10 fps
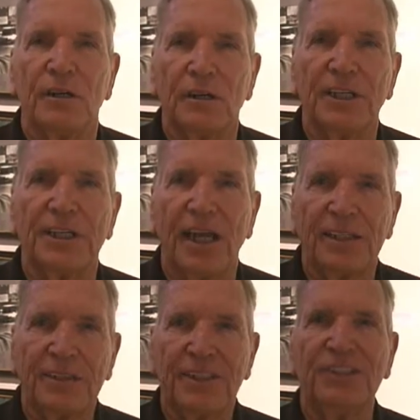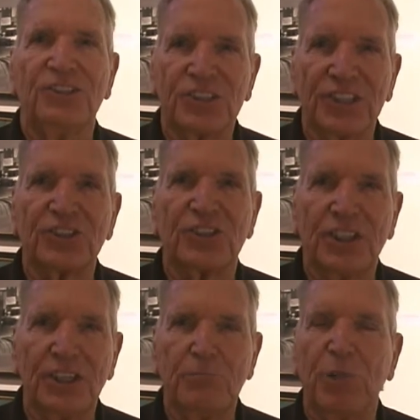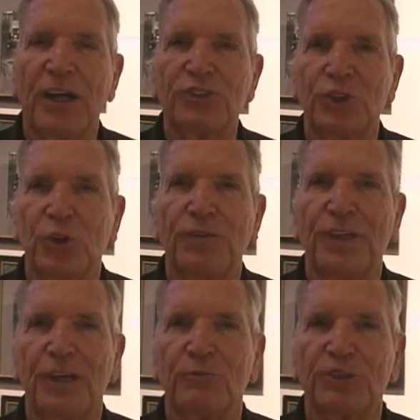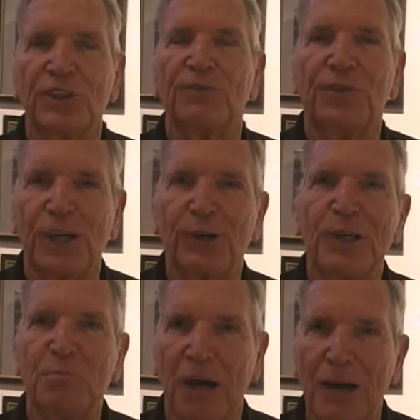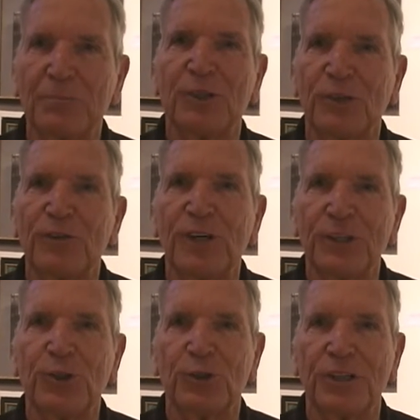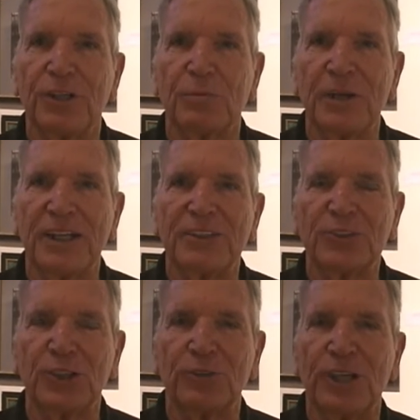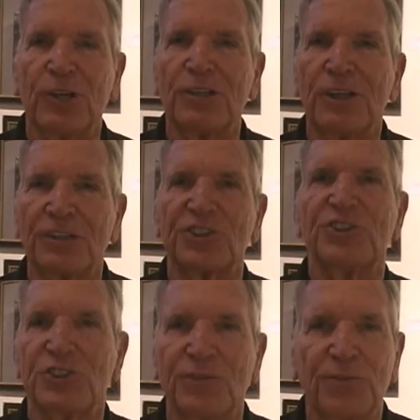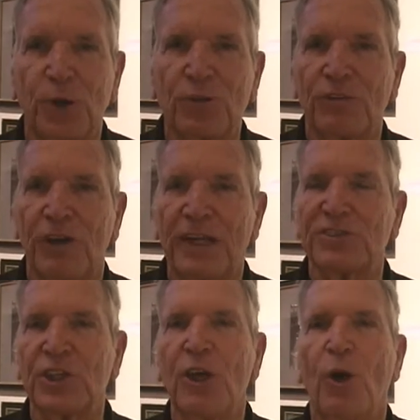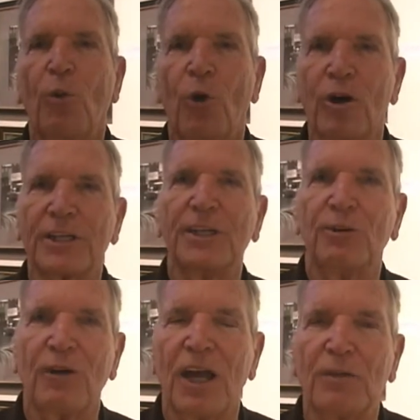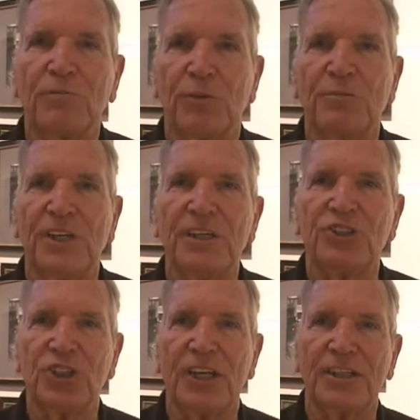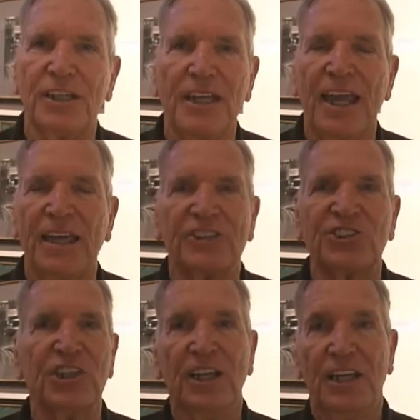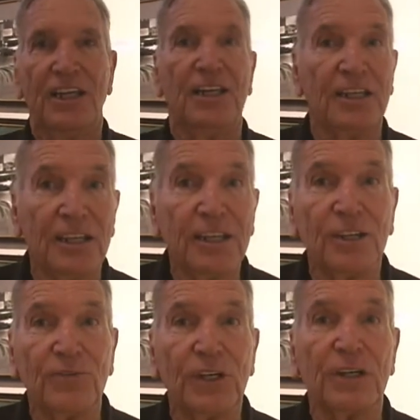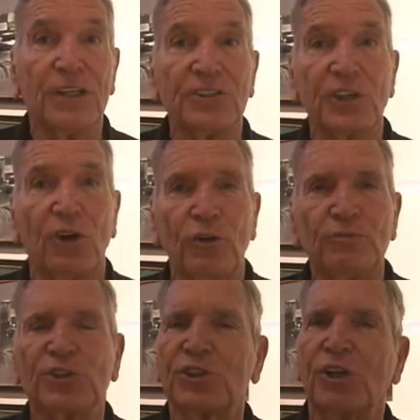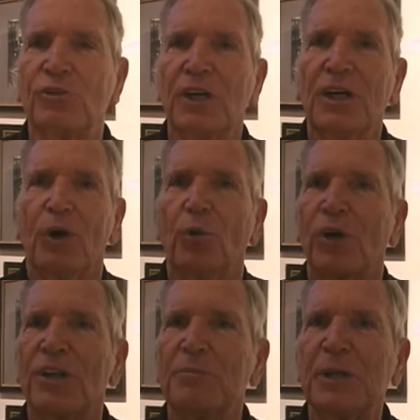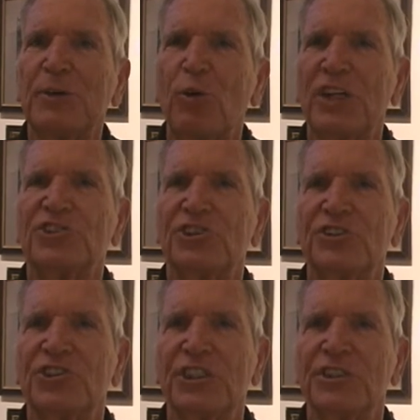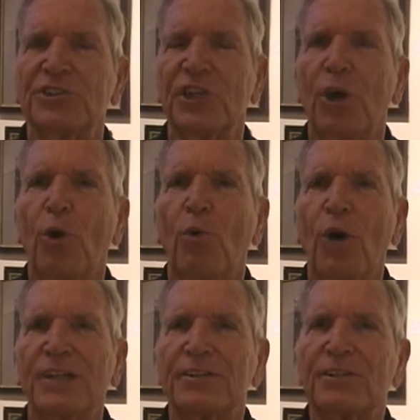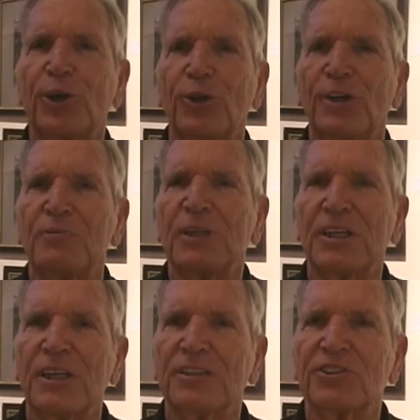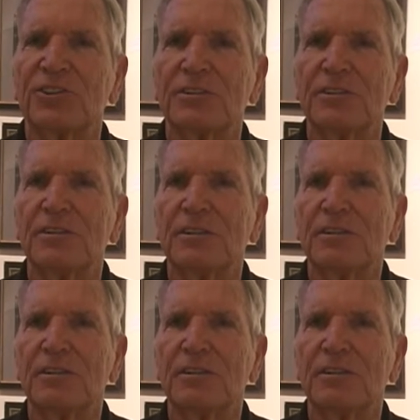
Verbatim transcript: early 1916, Pancho Villa was a very popular figure in El Paso. There are dozens of photographs walking around with Villa shaking hands, eating in various homes. So one of the big questions is, what turned him against